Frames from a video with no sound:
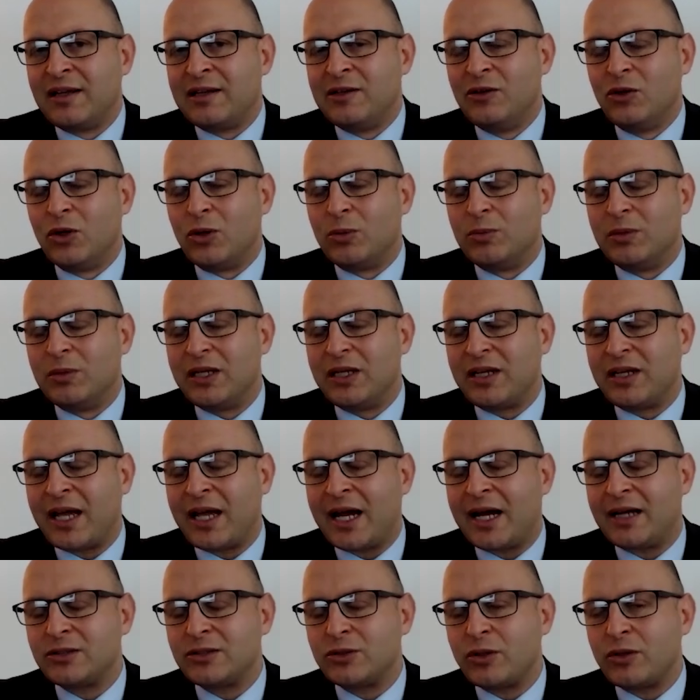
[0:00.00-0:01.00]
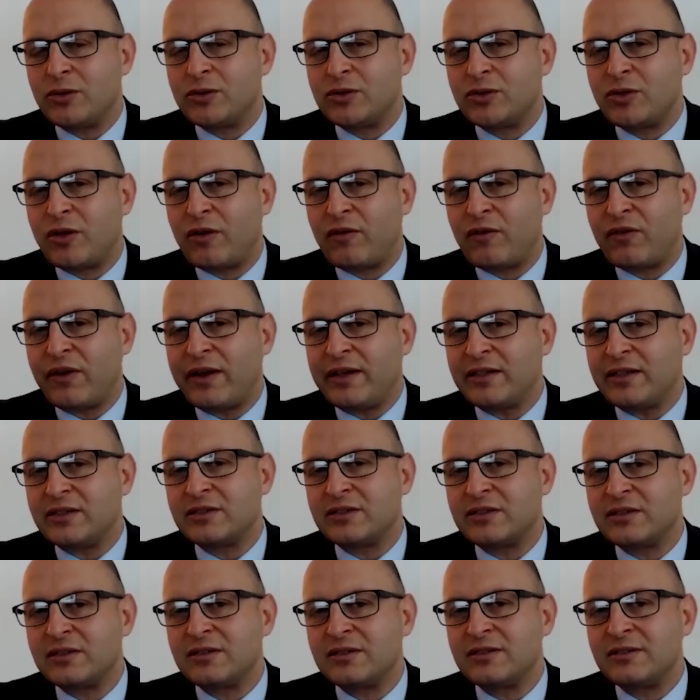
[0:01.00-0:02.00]
normally households don't
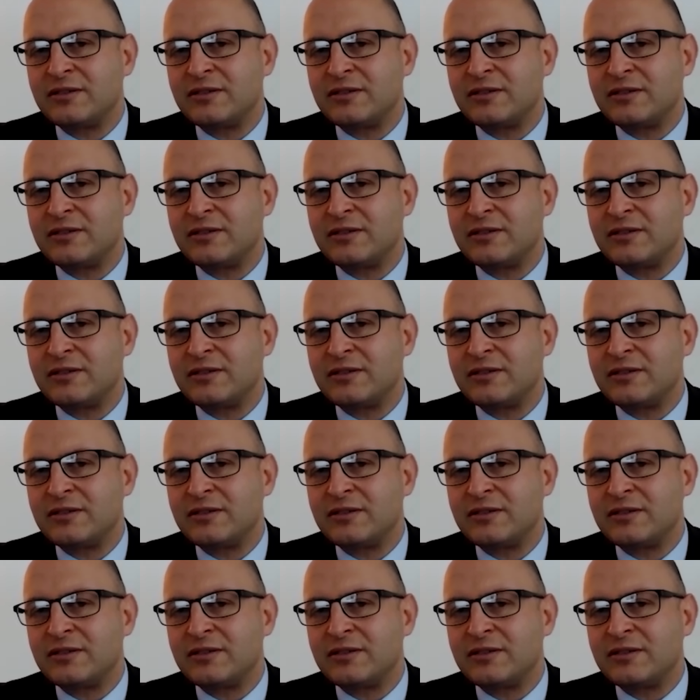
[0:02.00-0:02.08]
face.